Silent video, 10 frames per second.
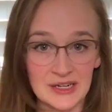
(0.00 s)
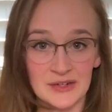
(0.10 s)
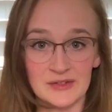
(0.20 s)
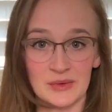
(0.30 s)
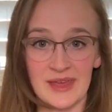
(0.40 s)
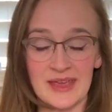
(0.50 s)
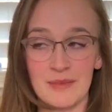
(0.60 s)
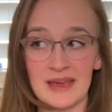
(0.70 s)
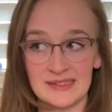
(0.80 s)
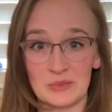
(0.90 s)
years where they
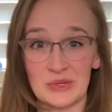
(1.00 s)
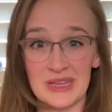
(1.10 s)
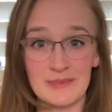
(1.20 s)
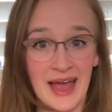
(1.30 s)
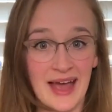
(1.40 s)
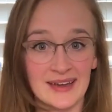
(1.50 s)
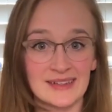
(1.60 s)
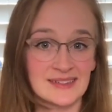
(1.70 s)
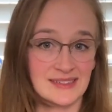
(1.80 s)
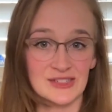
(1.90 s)
can make some really
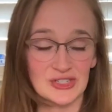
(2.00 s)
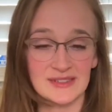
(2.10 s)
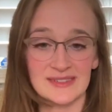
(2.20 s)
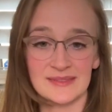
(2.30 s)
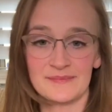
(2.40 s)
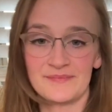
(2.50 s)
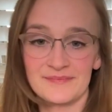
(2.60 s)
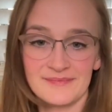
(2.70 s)
bad decisions.